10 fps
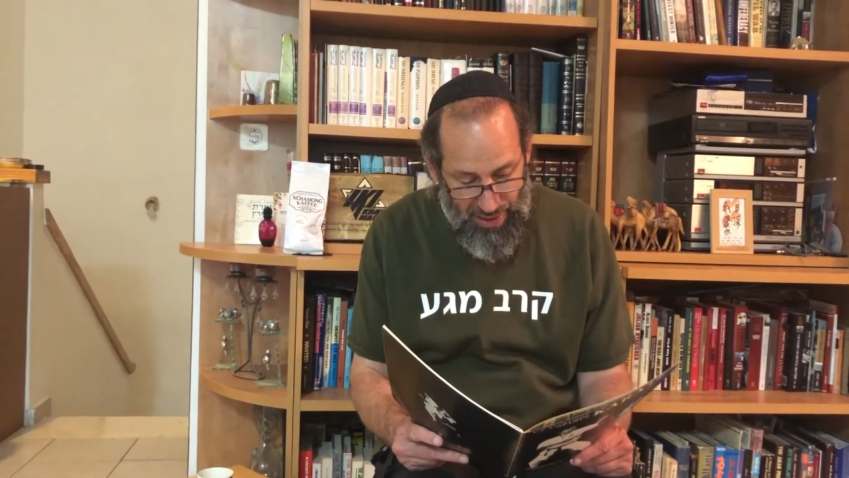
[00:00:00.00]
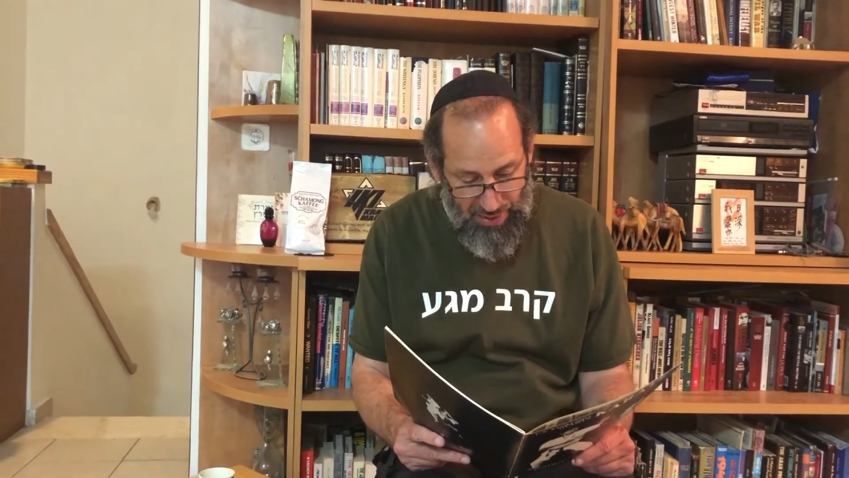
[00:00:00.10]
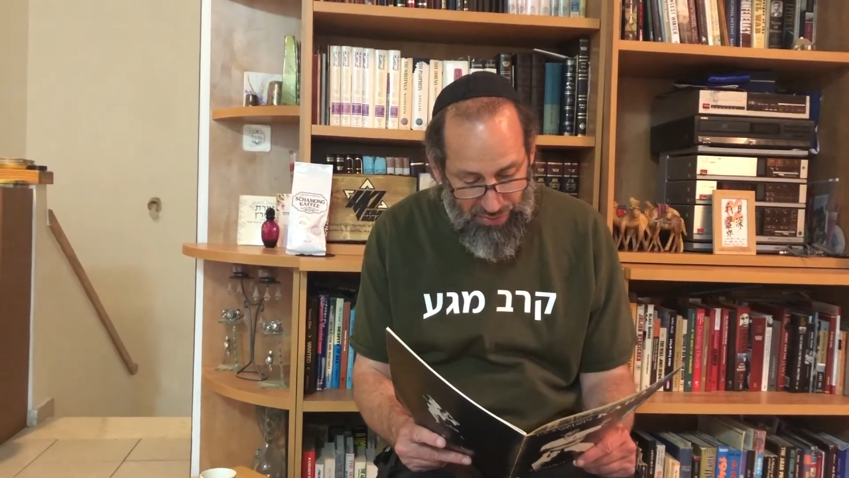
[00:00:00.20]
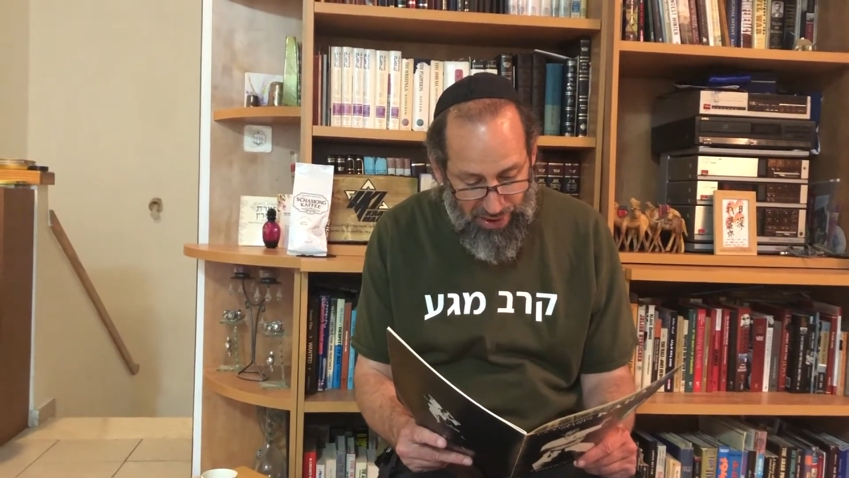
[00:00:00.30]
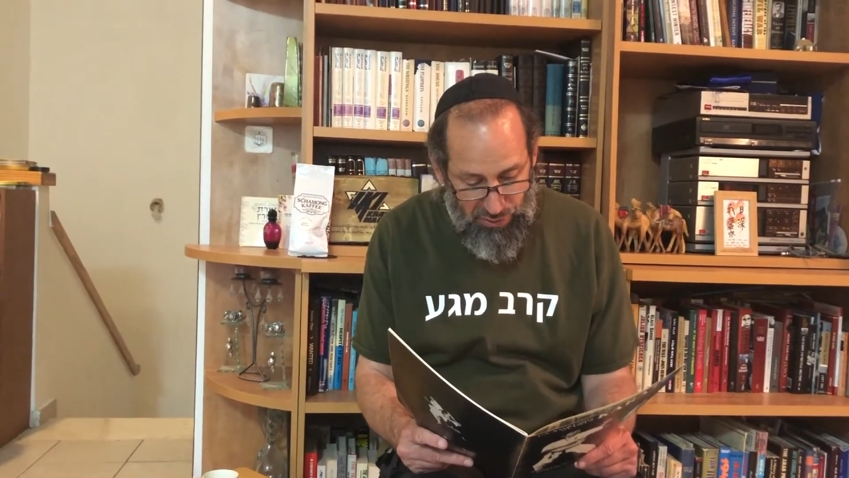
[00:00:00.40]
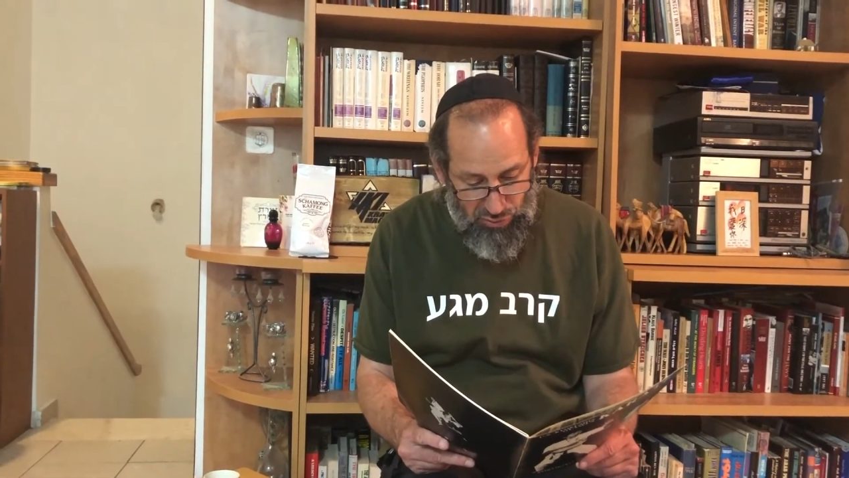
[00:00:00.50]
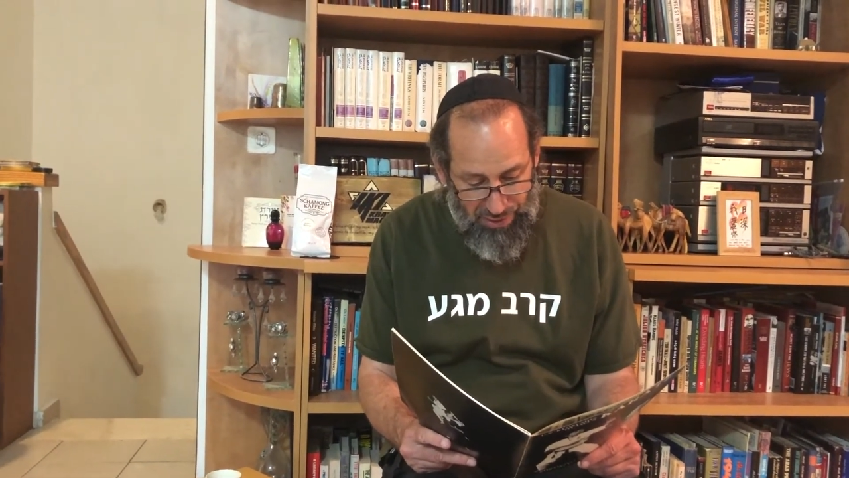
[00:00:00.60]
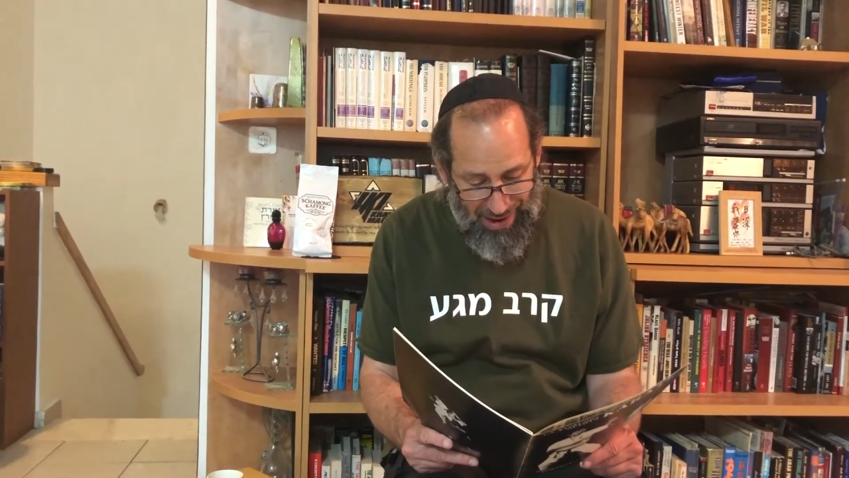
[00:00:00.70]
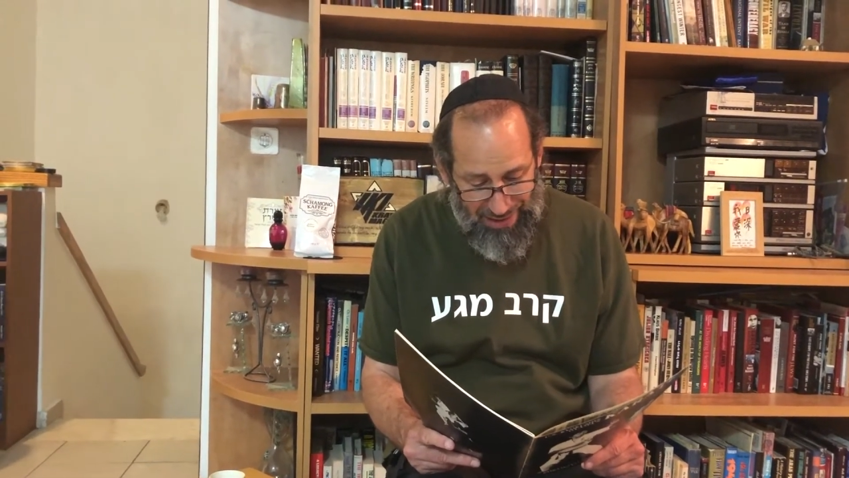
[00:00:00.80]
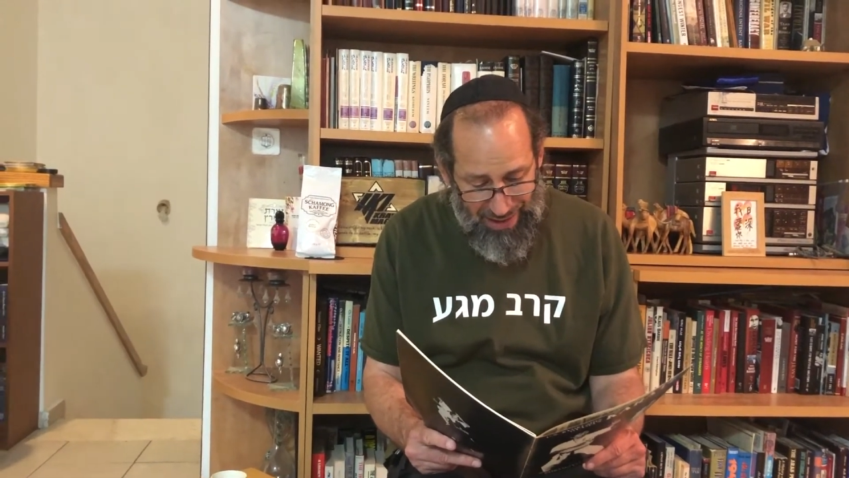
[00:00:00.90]
They do
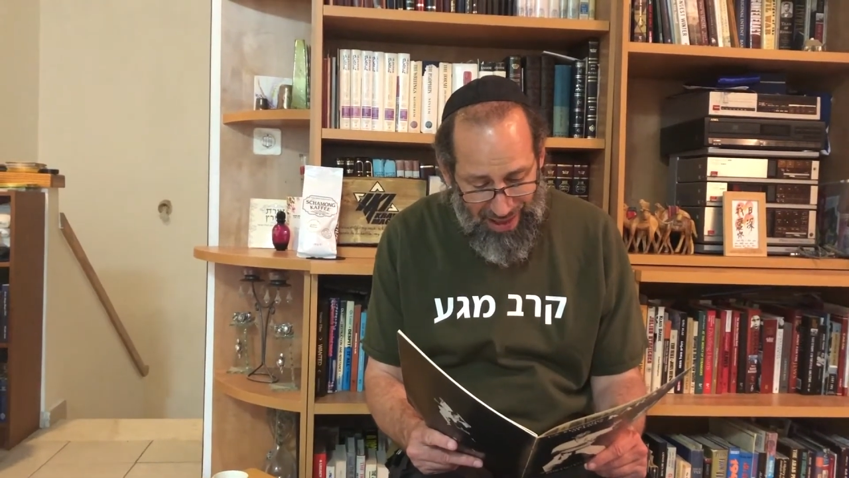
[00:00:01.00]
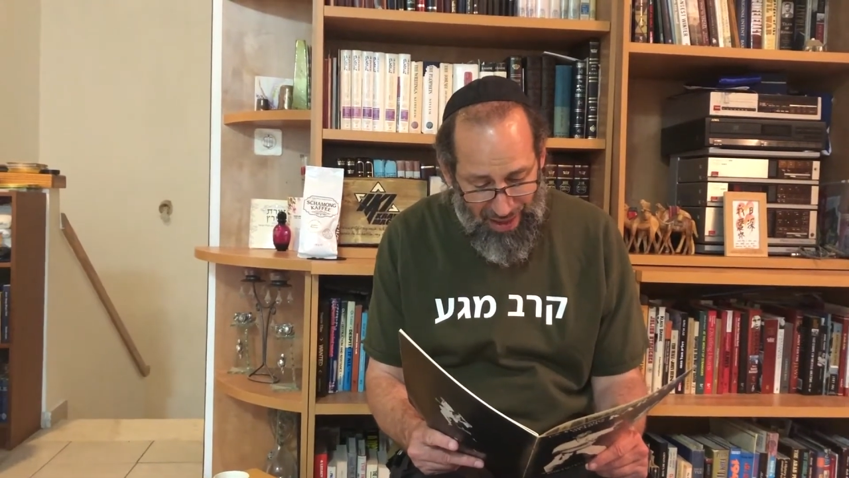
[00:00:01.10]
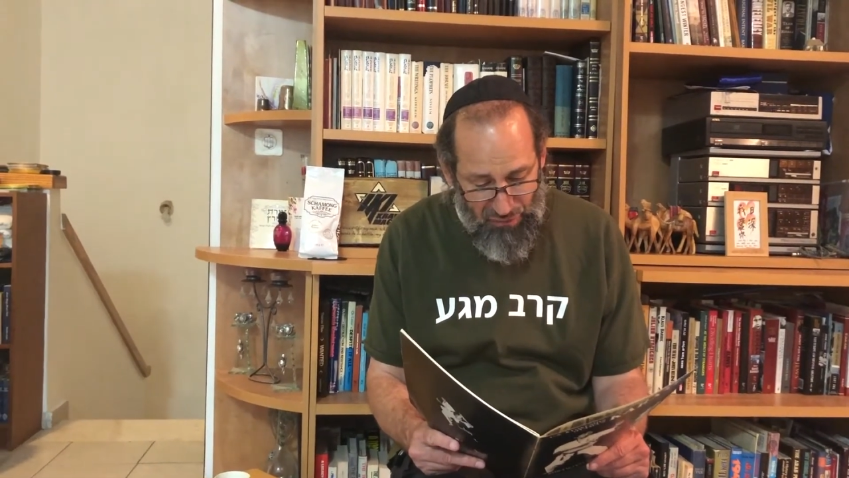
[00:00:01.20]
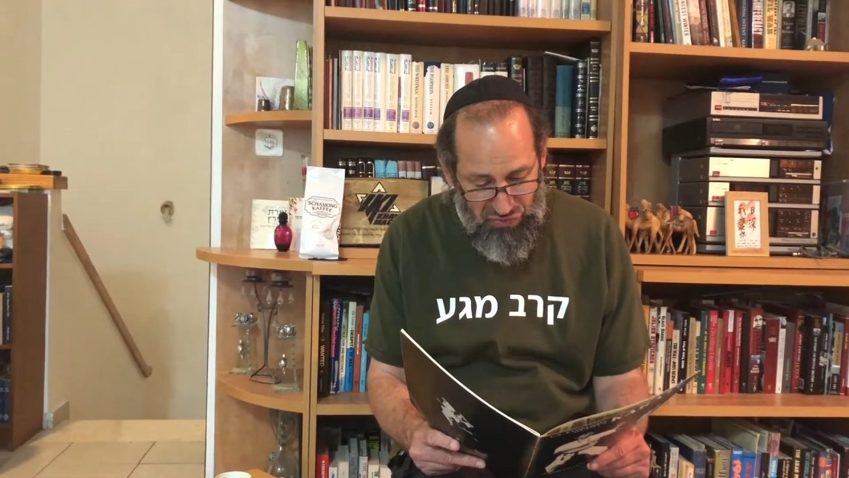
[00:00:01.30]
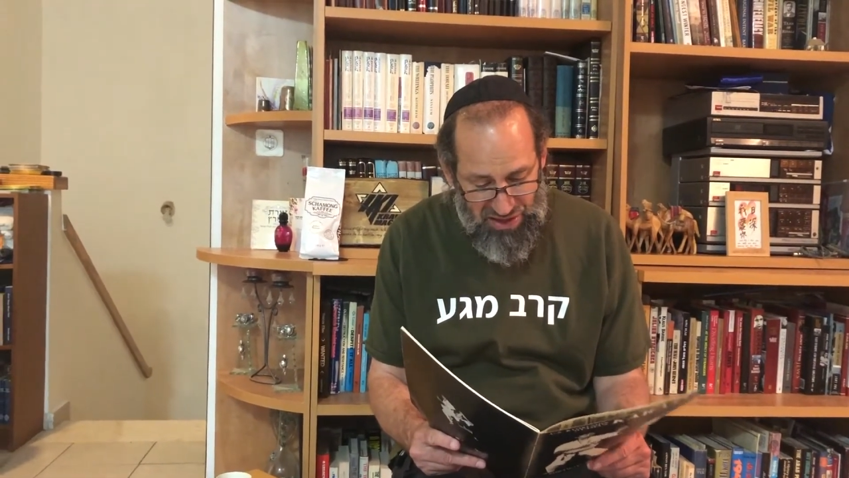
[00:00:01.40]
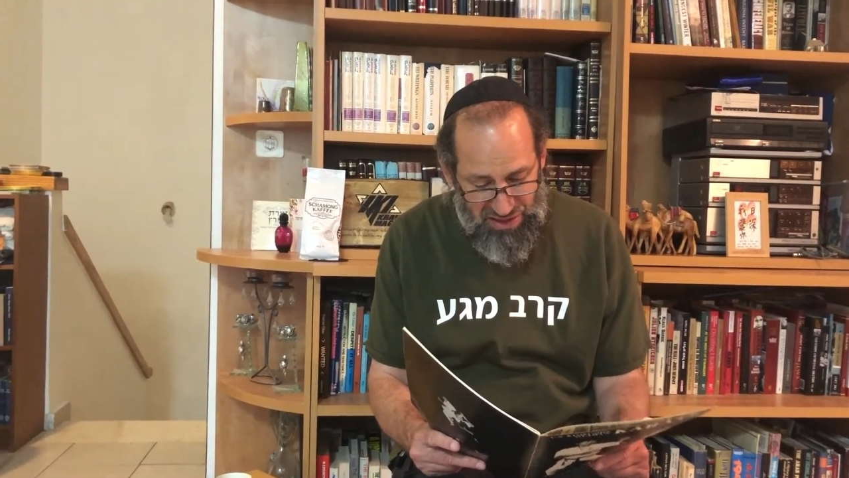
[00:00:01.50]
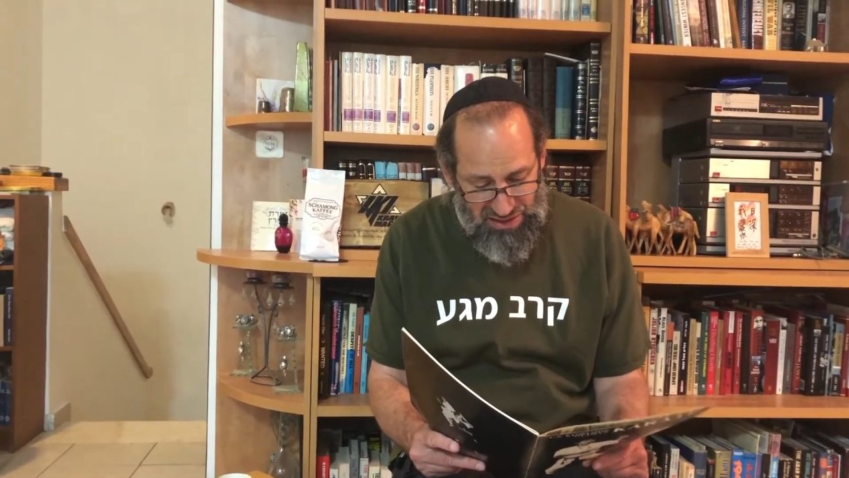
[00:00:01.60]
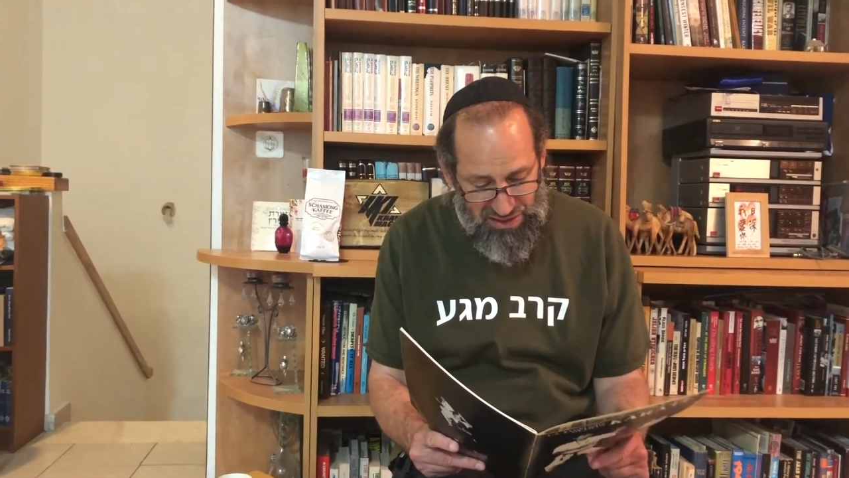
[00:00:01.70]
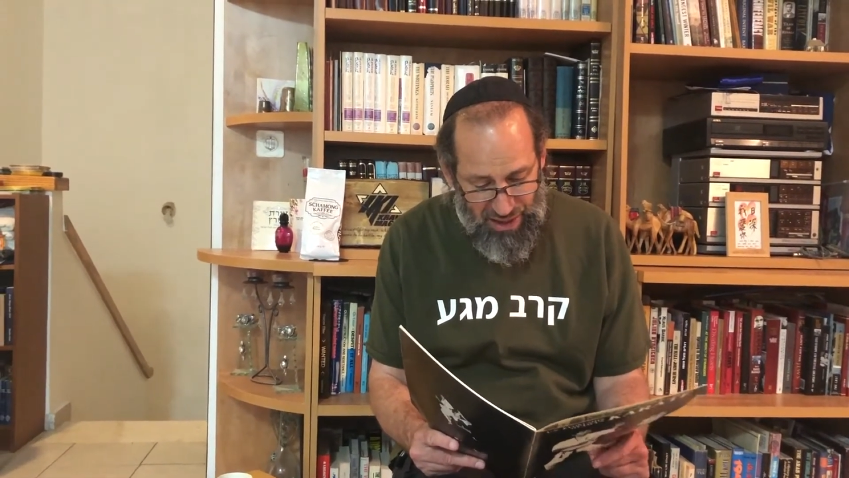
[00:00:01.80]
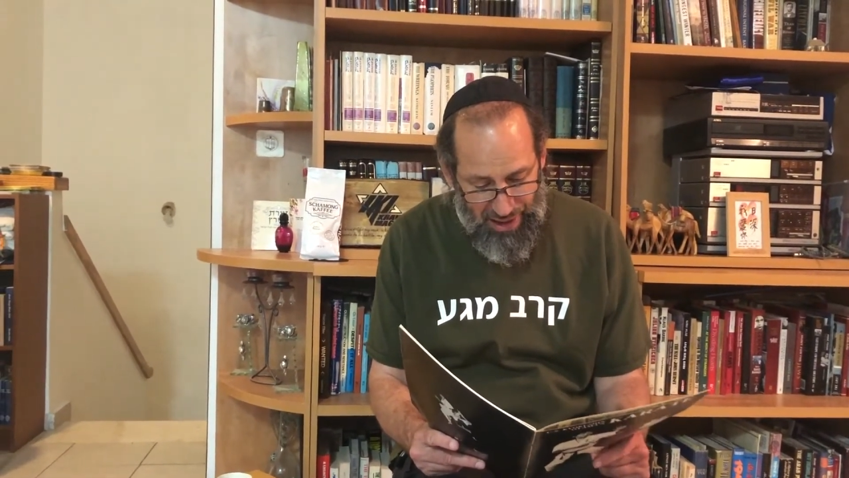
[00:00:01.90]
not have the
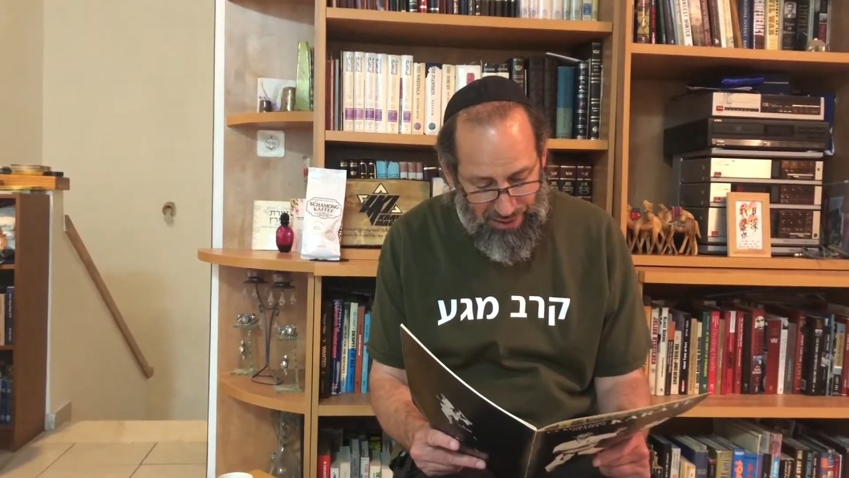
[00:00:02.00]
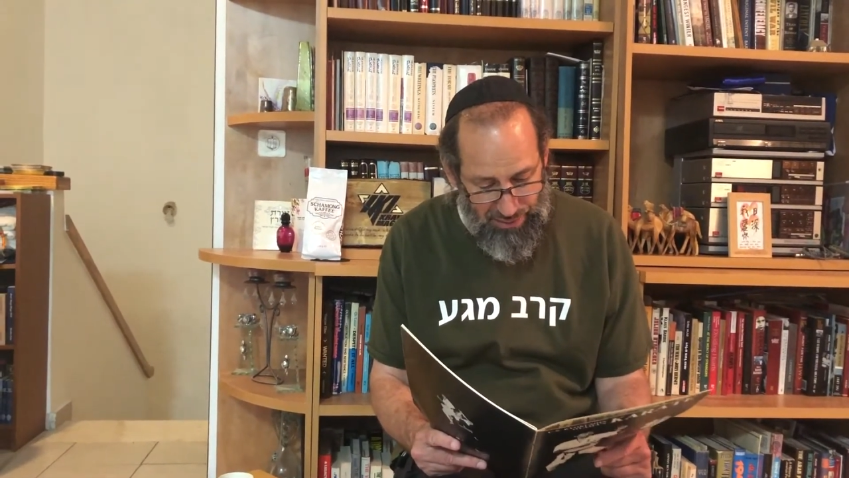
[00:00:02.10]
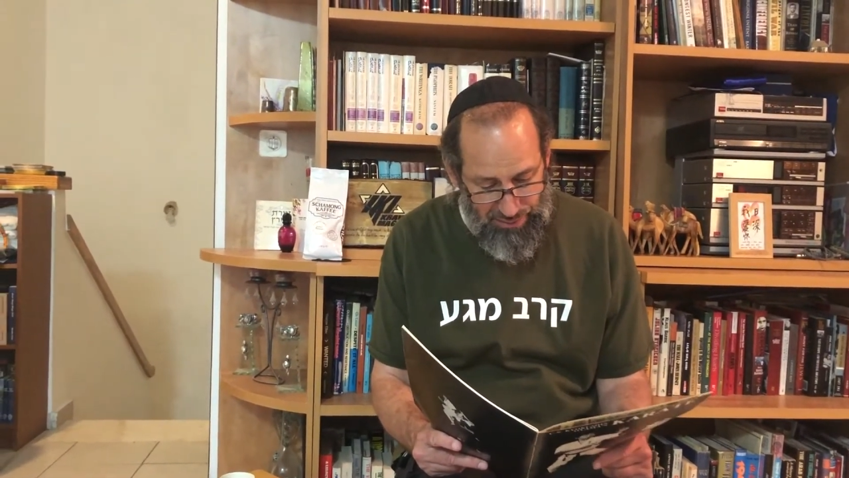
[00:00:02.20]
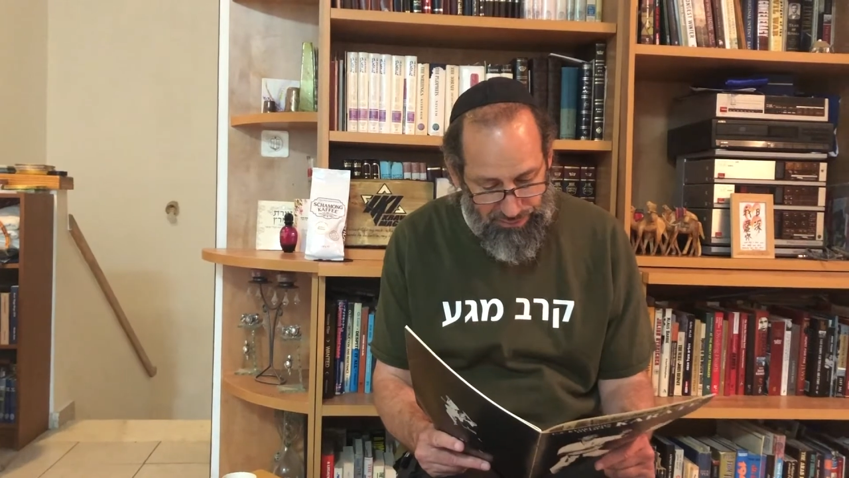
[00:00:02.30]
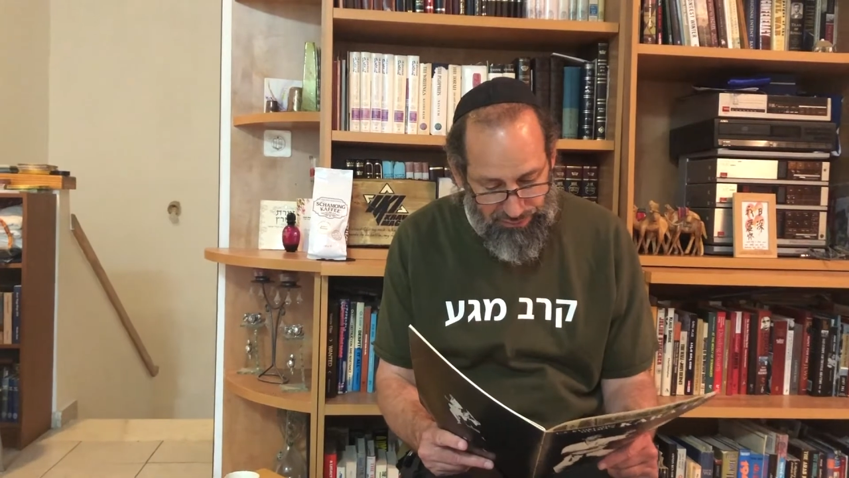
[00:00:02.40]
desire,